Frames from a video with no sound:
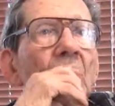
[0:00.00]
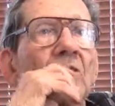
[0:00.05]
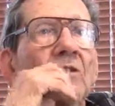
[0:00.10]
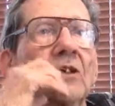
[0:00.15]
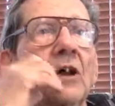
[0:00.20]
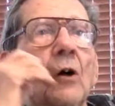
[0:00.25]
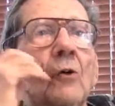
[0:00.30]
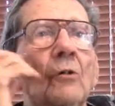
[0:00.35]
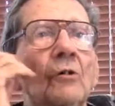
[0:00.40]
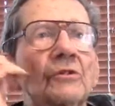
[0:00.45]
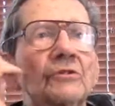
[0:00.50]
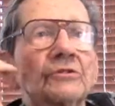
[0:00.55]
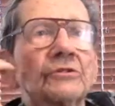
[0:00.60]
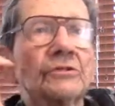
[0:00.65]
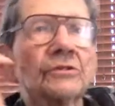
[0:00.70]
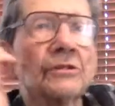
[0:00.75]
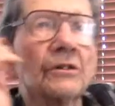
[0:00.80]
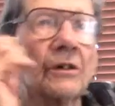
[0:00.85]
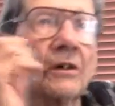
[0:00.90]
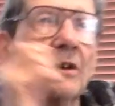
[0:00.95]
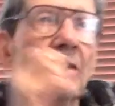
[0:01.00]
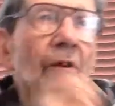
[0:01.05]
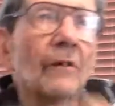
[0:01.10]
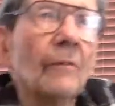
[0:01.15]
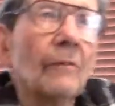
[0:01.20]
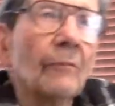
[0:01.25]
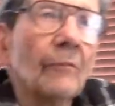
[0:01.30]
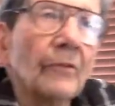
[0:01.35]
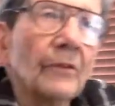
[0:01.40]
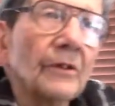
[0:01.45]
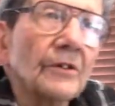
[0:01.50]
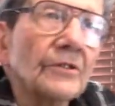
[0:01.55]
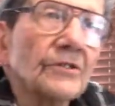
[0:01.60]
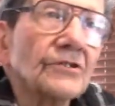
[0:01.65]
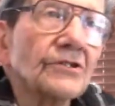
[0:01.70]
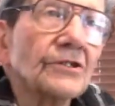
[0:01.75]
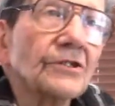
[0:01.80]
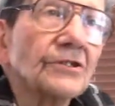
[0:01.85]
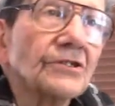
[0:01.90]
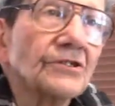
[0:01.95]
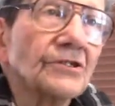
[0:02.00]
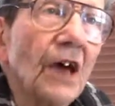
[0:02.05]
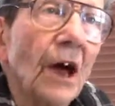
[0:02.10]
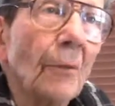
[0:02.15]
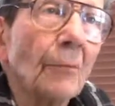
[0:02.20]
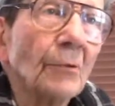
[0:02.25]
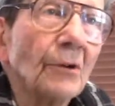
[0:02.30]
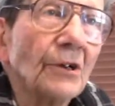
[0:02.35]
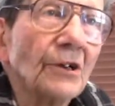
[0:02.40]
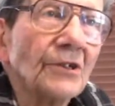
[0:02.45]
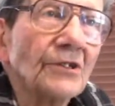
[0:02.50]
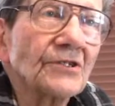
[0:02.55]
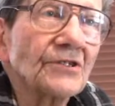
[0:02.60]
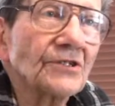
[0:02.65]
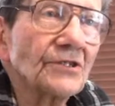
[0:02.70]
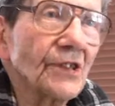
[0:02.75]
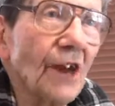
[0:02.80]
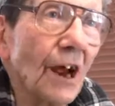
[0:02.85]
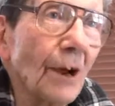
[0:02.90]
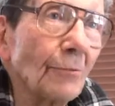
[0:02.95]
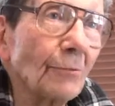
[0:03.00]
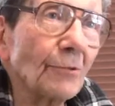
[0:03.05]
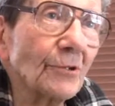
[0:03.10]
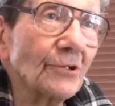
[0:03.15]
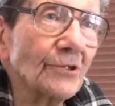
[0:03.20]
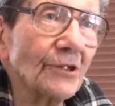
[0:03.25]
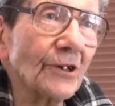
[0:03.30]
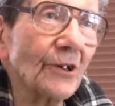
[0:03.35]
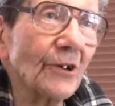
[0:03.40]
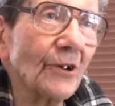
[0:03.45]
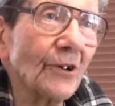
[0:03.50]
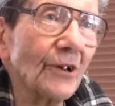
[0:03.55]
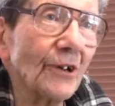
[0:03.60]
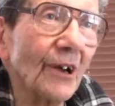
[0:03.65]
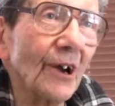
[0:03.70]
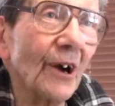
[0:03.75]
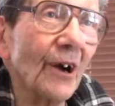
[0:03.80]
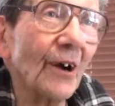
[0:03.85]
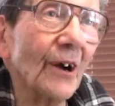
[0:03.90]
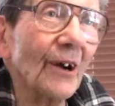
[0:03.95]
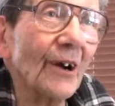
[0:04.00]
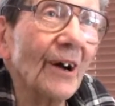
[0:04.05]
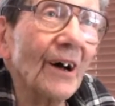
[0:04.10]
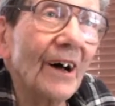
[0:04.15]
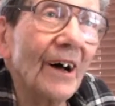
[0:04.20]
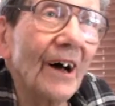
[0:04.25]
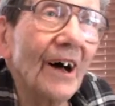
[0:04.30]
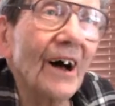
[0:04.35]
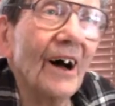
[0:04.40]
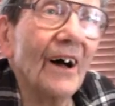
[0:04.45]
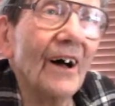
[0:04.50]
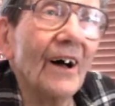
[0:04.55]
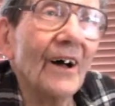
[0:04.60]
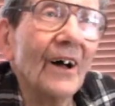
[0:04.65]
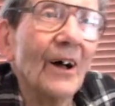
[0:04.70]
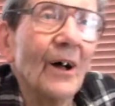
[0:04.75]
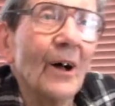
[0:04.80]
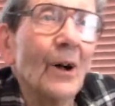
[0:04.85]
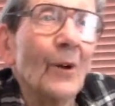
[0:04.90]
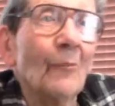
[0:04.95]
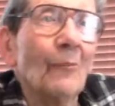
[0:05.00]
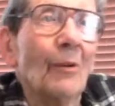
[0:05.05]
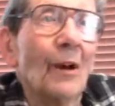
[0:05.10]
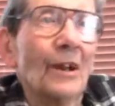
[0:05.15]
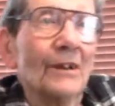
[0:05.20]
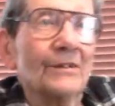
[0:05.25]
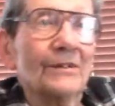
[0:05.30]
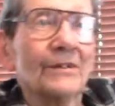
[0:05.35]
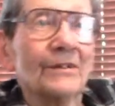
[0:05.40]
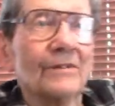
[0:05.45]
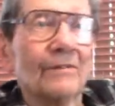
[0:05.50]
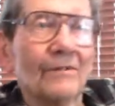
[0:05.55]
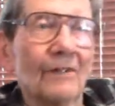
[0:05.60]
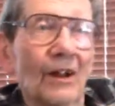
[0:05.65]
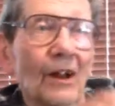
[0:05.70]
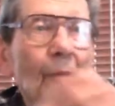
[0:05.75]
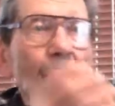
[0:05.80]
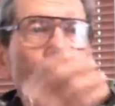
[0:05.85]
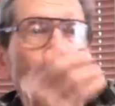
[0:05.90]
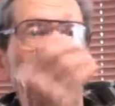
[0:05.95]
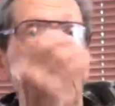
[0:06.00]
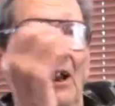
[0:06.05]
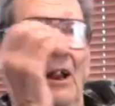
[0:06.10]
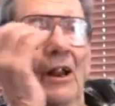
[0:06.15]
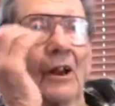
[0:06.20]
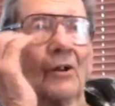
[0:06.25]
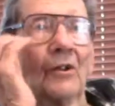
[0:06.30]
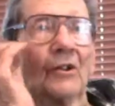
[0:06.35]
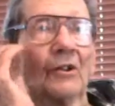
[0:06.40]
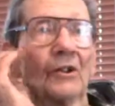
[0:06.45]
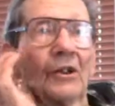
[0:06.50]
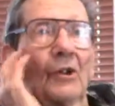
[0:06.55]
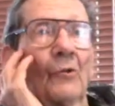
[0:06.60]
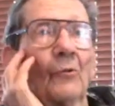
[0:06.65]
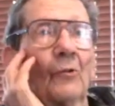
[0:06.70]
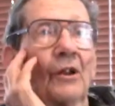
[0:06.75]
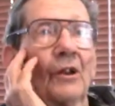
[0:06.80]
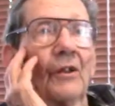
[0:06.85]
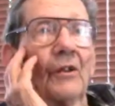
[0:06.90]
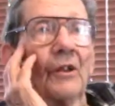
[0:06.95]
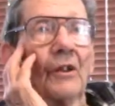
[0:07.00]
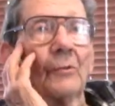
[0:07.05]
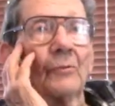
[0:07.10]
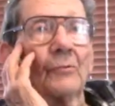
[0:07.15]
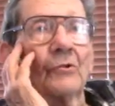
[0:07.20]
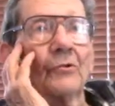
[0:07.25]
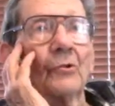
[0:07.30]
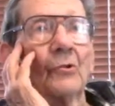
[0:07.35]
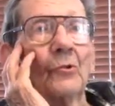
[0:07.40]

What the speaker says: There was Japanese snipers here and there, but little by little you get rid of them too.